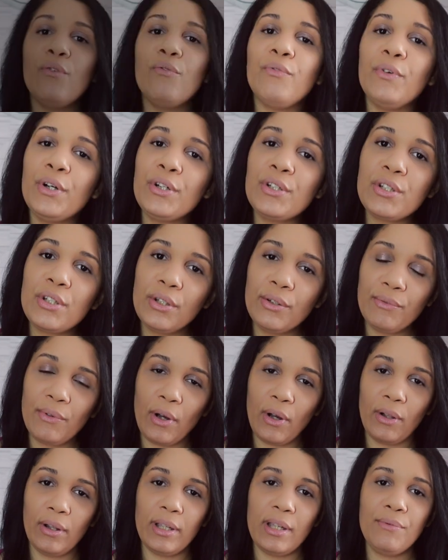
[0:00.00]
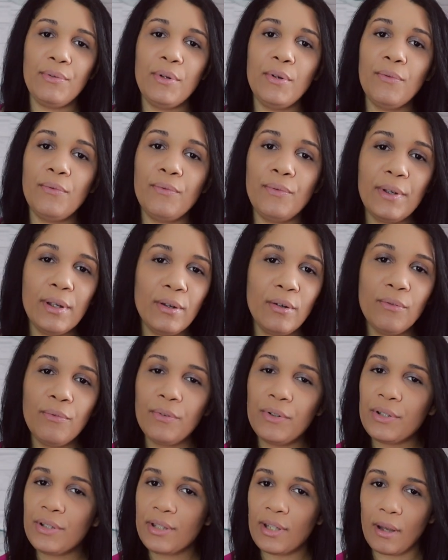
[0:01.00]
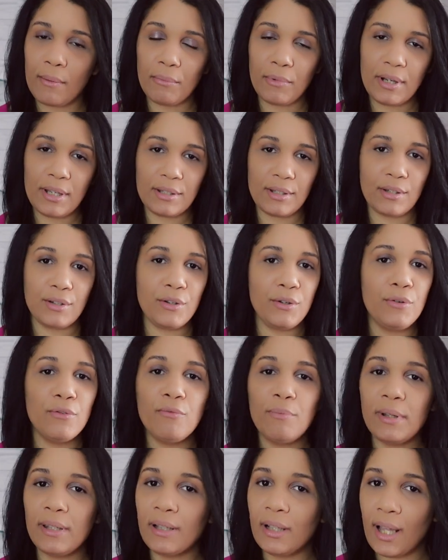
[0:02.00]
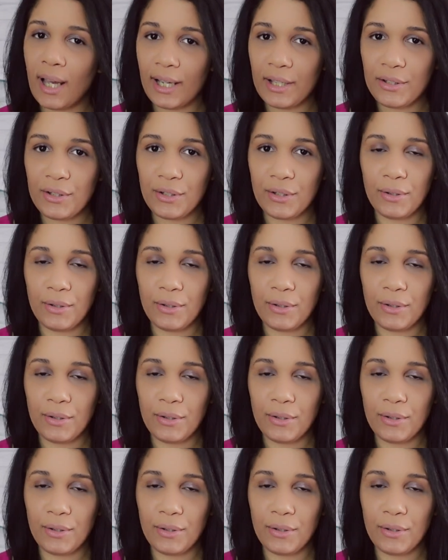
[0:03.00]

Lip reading: First of all, if you feel for some reason you've been lied